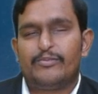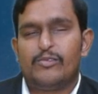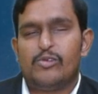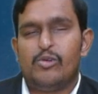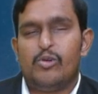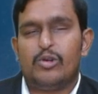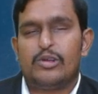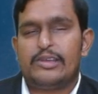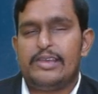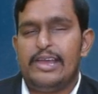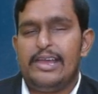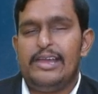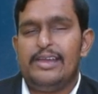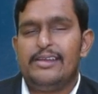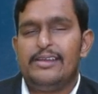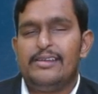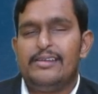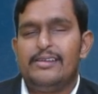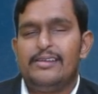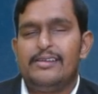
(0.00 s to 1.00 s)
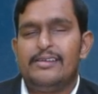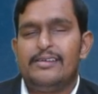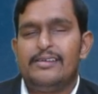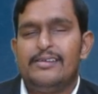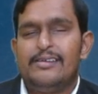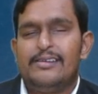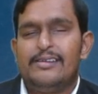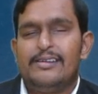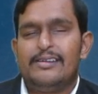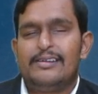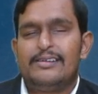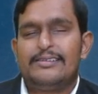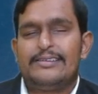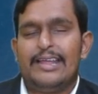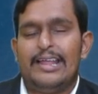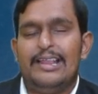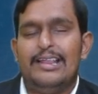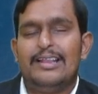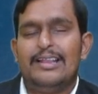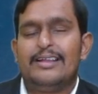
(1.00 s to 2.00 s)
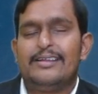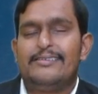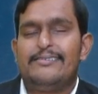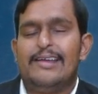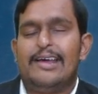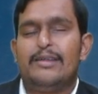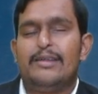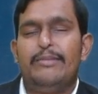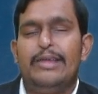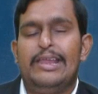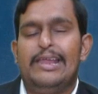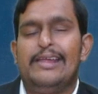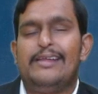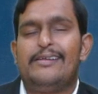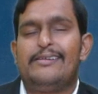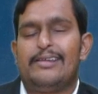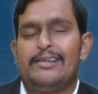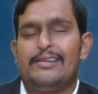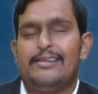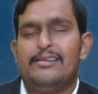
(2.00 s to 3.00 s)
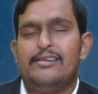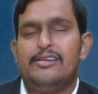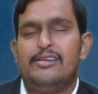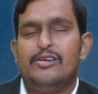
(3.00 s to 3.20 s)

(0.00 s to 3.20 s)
Okay, till germination